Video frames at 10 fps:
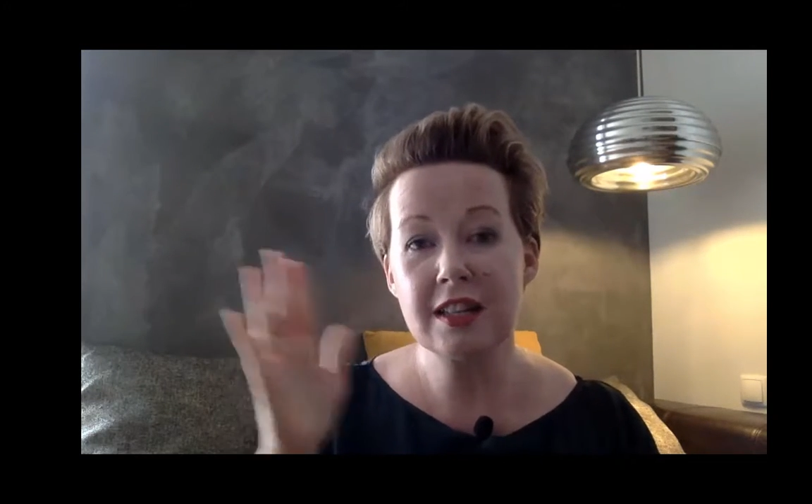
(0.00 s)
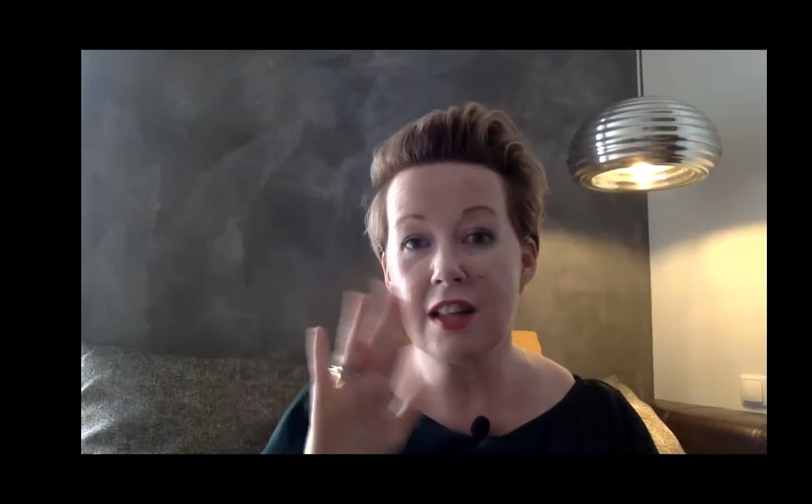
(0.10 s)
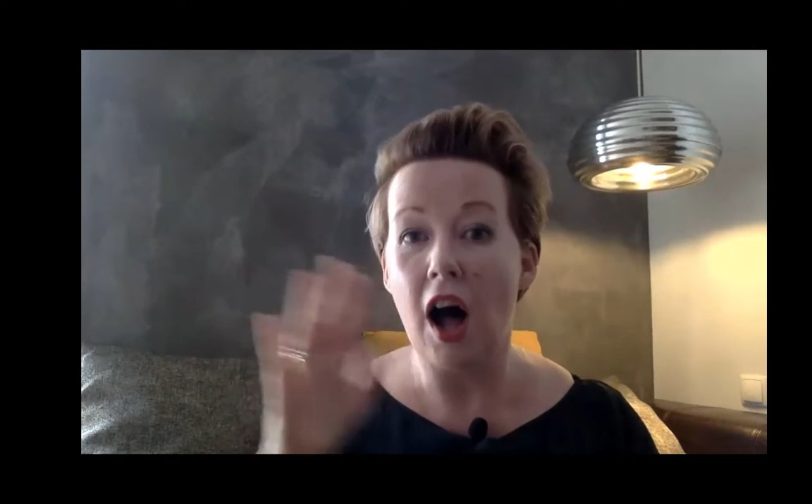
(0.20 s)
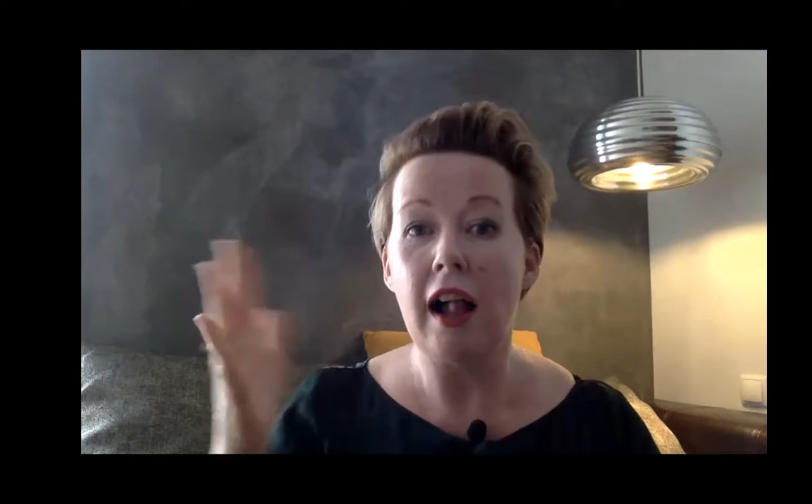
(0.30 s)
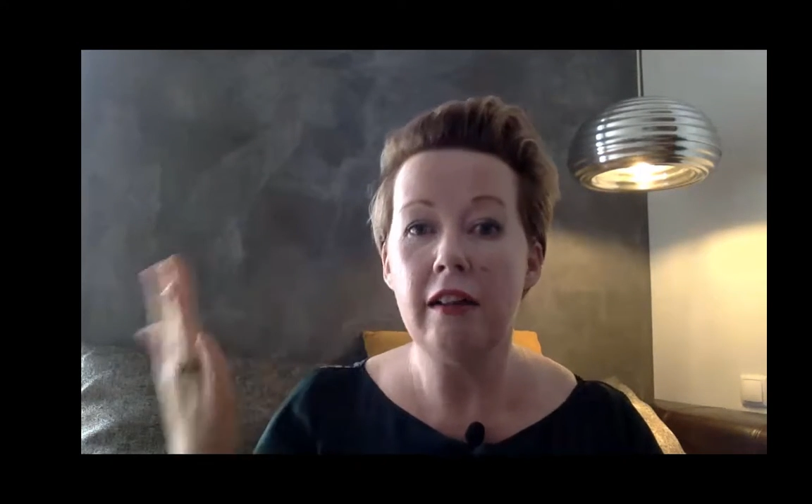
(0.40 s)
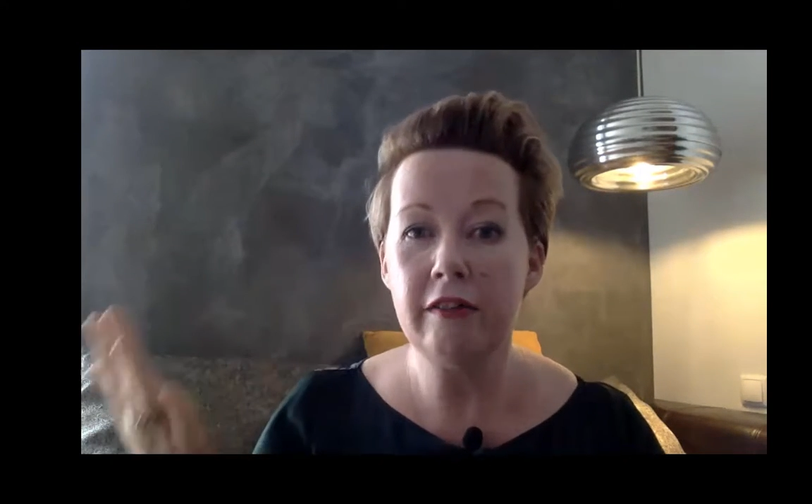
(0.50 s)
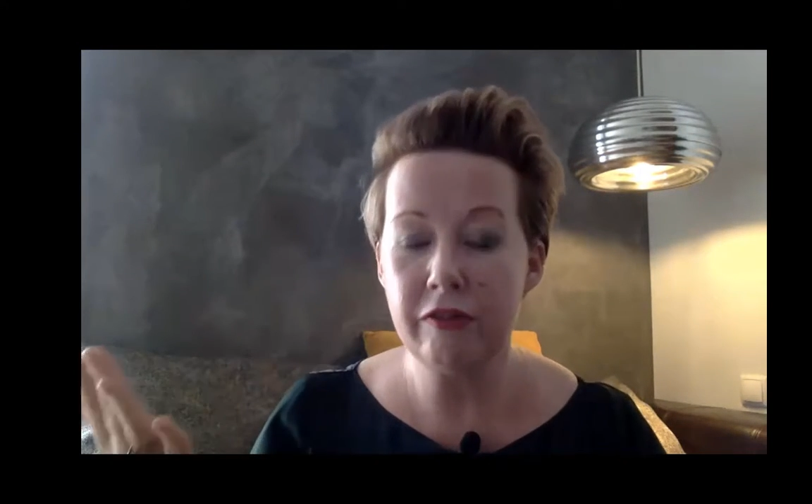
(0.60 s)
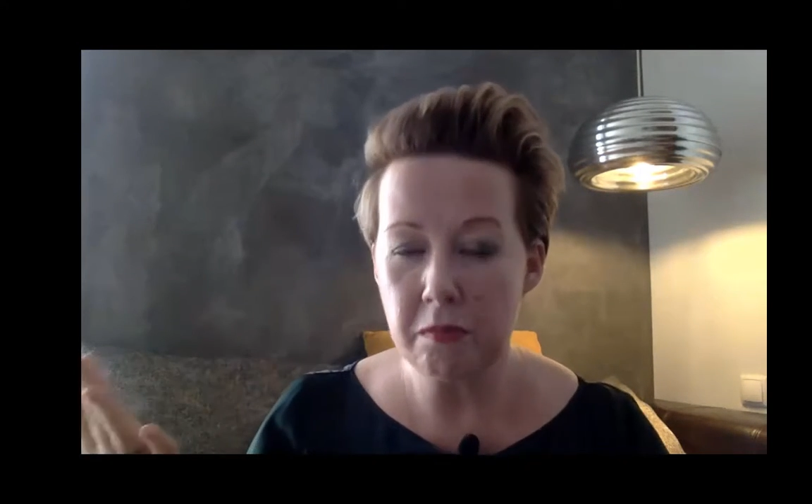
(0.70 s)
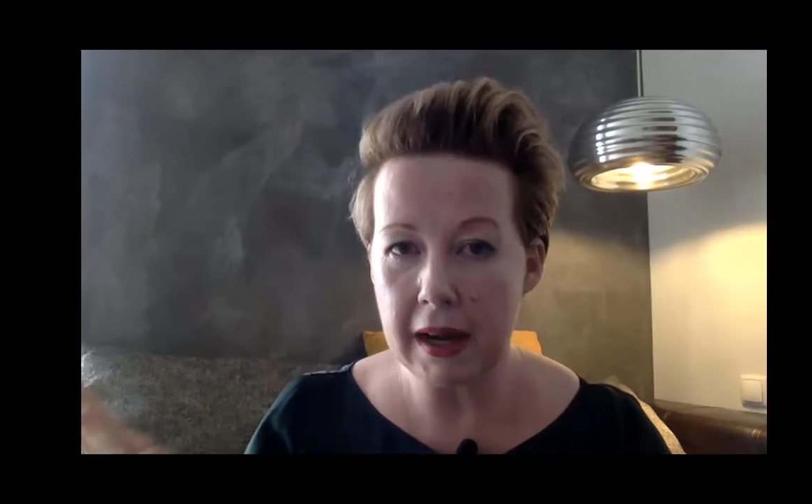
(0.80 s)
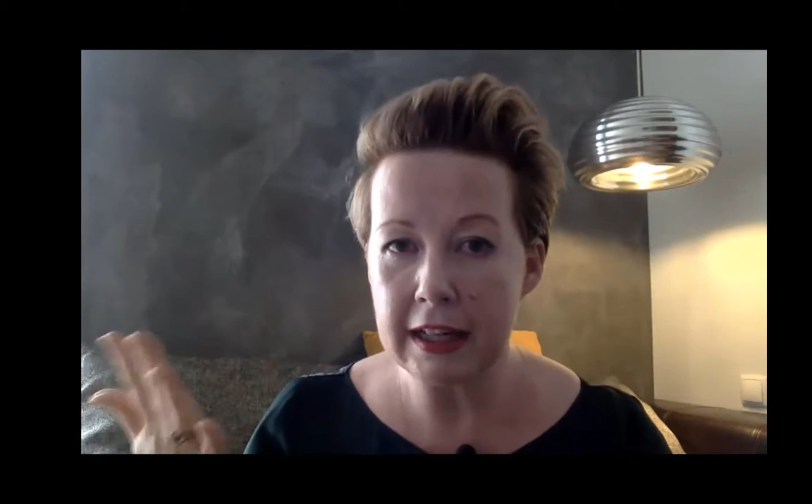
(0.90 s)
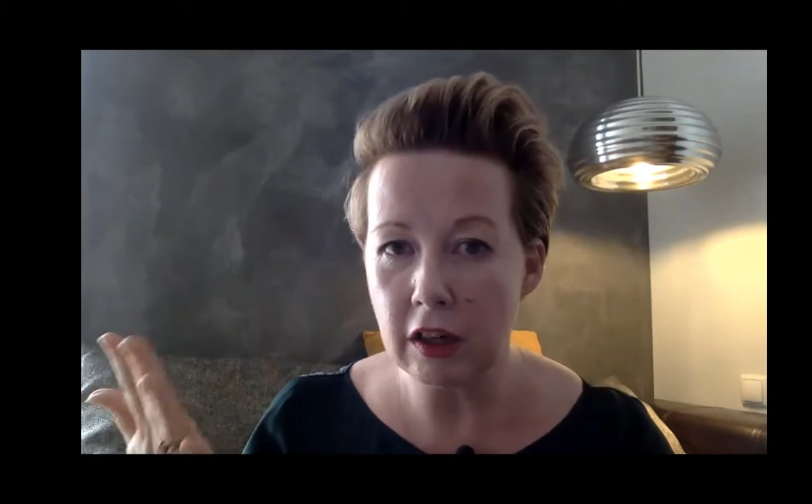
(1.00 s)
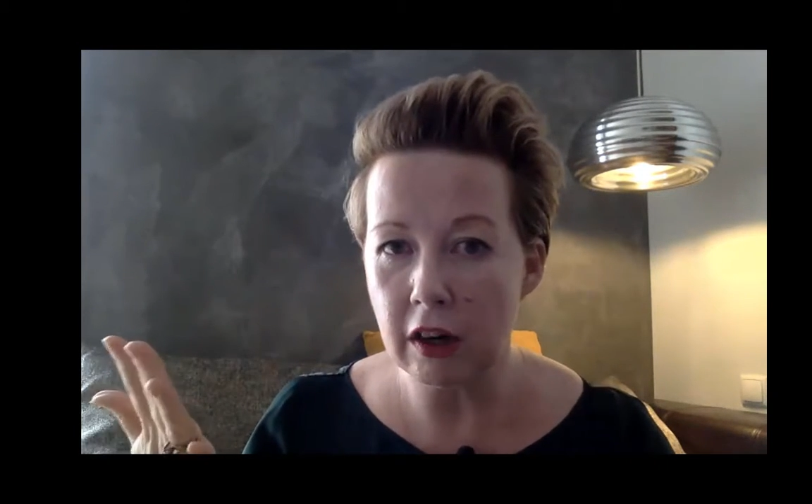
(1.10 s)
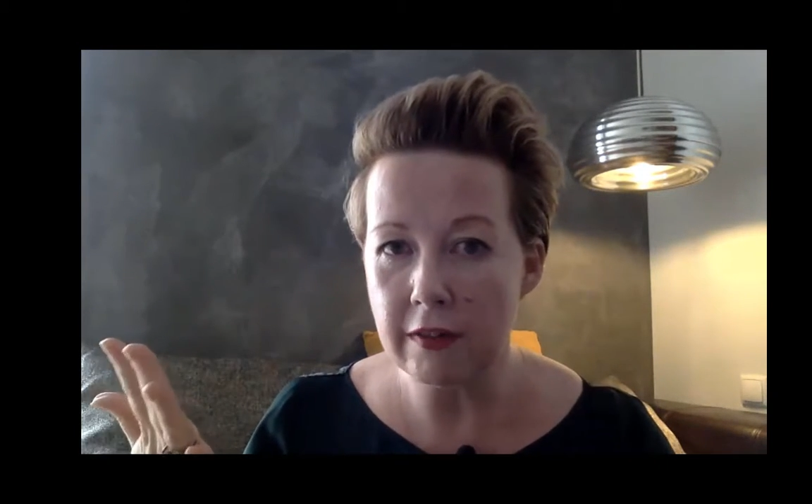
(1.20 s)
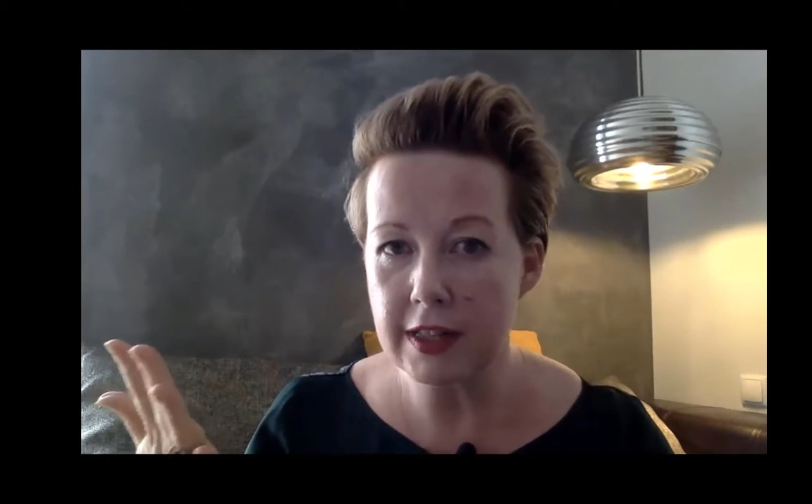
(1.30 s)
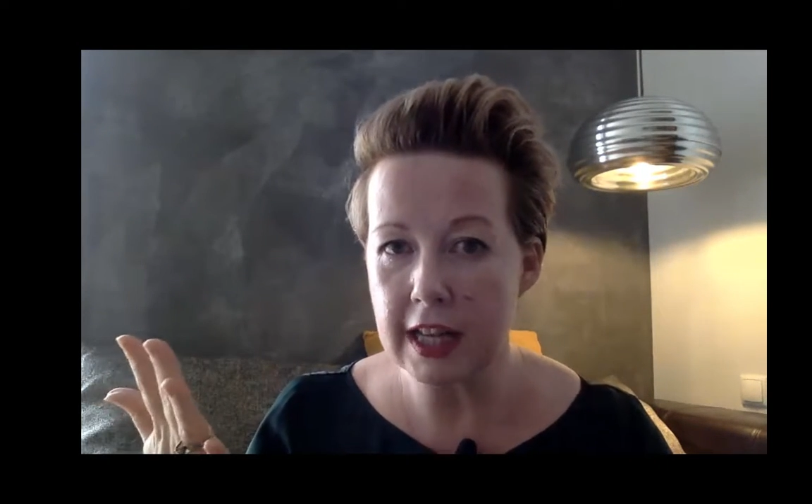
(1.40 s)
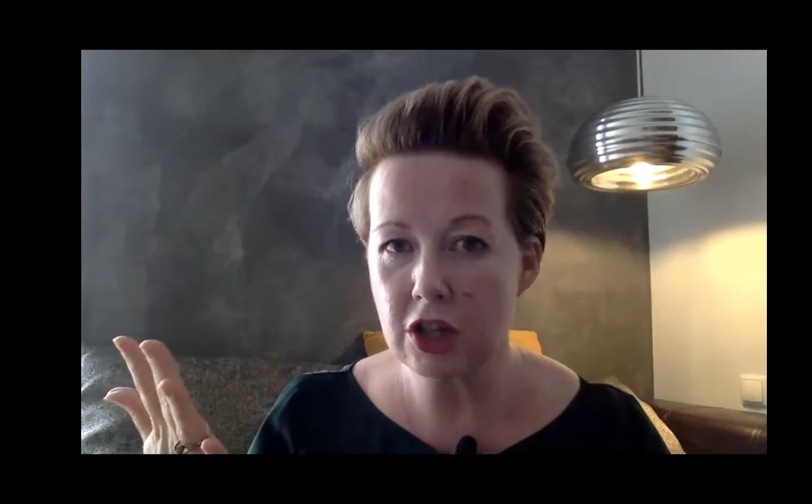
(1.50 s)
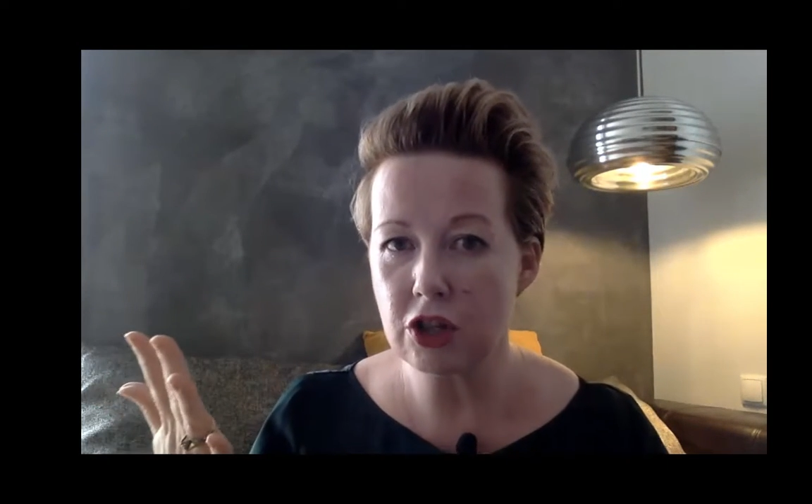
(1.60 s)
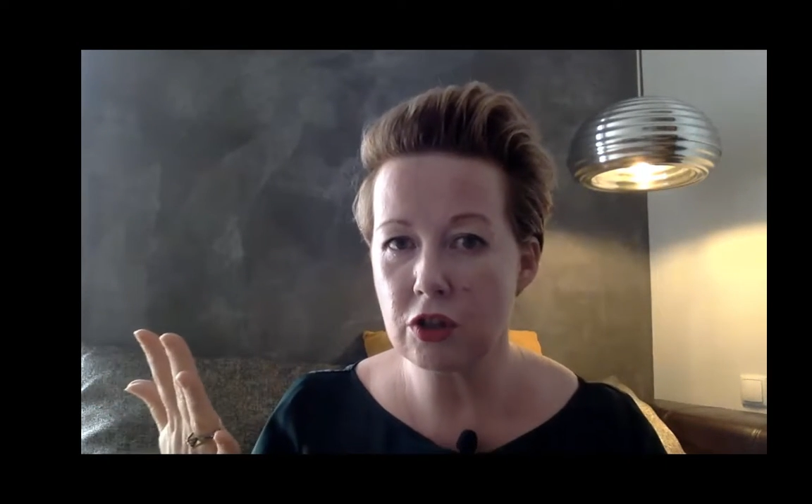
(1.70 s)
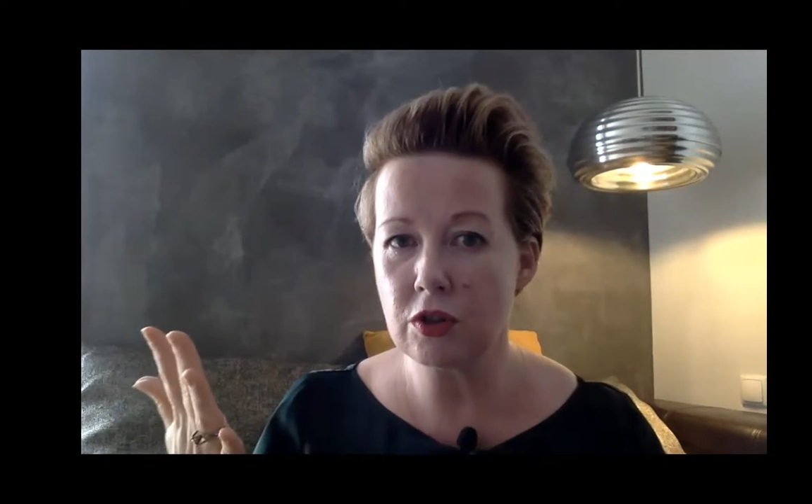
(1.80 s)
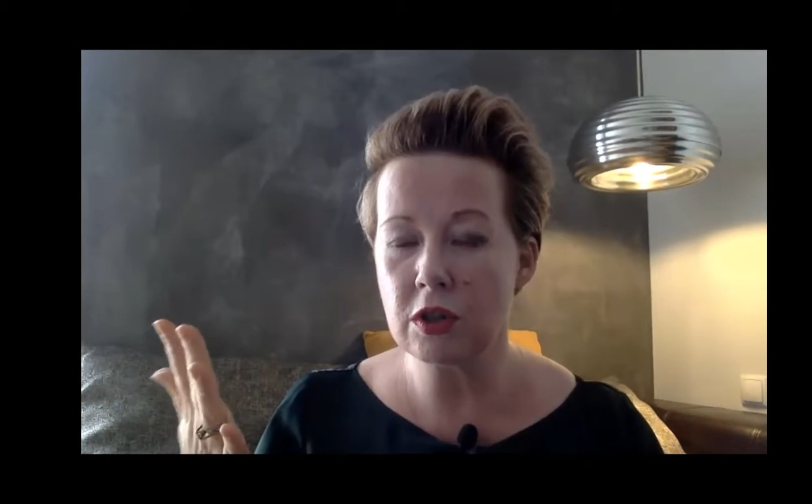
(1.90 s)
solve my nerves
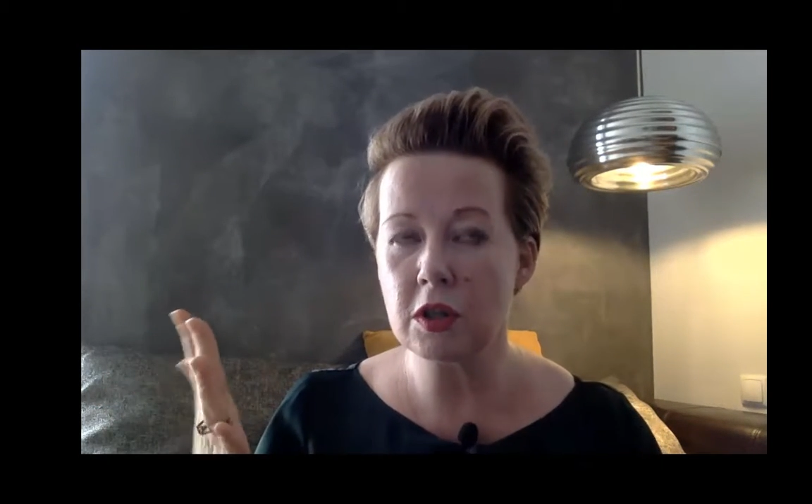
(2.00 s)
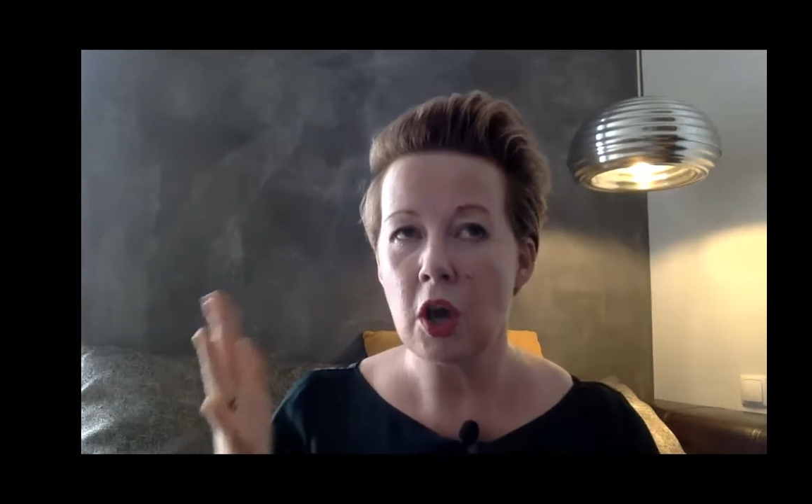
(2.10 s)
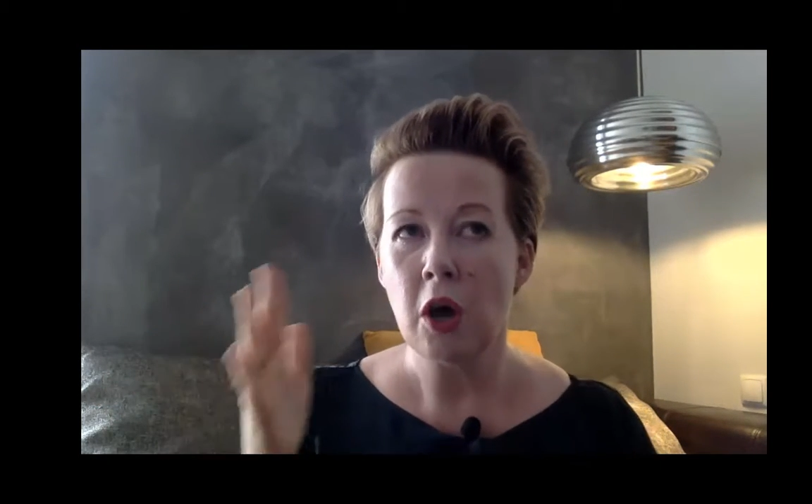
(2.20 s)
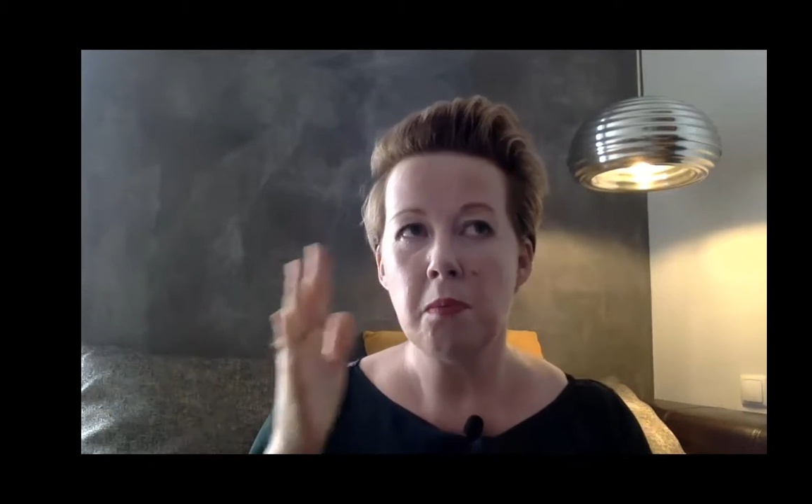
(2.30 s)
issues,